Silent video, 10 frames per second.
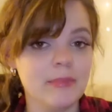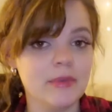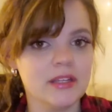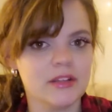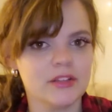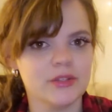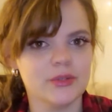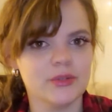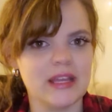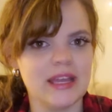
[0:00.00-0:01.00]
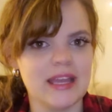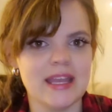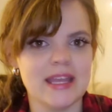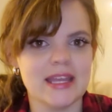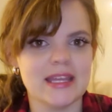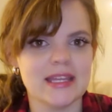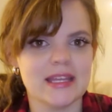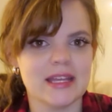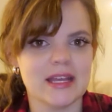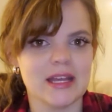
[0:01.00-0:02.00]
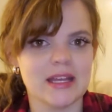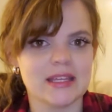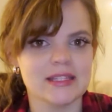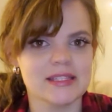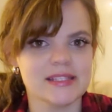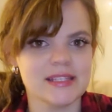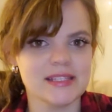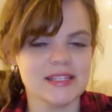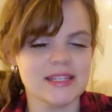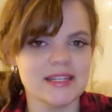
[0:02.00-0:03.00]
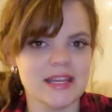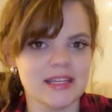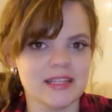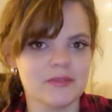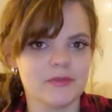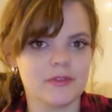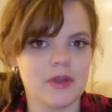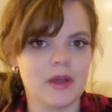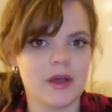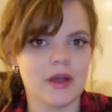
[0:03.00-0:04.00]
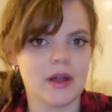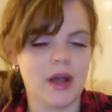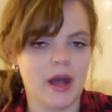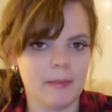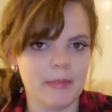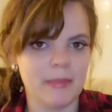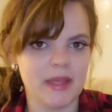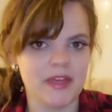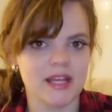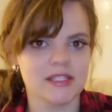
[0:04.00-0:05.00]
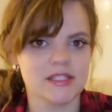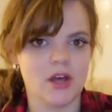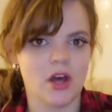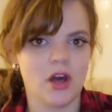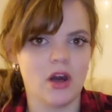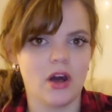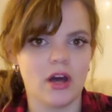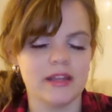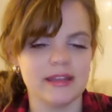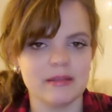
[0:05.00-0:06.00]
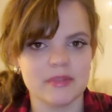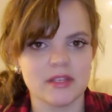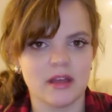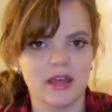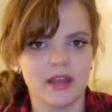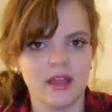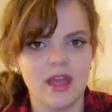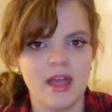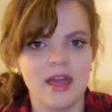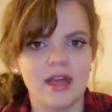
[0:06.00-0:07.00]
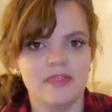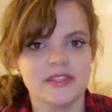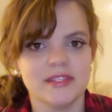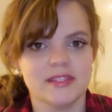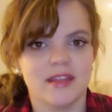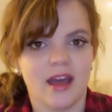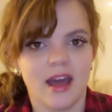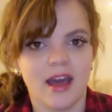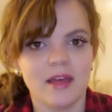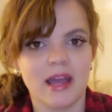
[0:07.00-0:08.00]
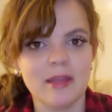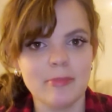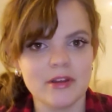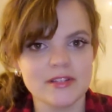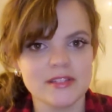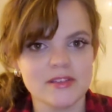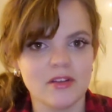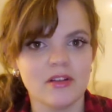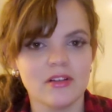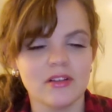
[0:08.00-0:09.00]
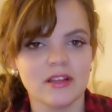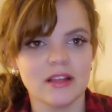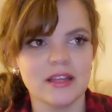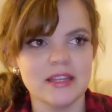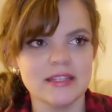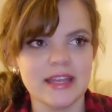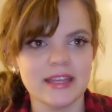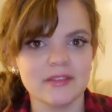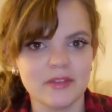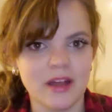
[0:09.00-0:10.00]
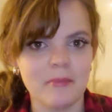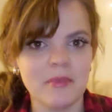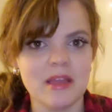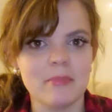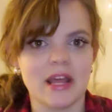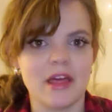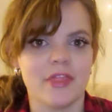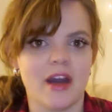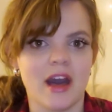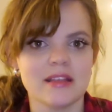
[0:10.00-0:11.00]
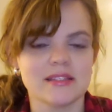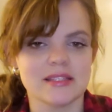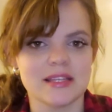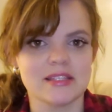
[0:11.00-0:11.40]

going to include a consistent negative comment that I saw on Amazon. This is not my personal negative comment, but I thought since I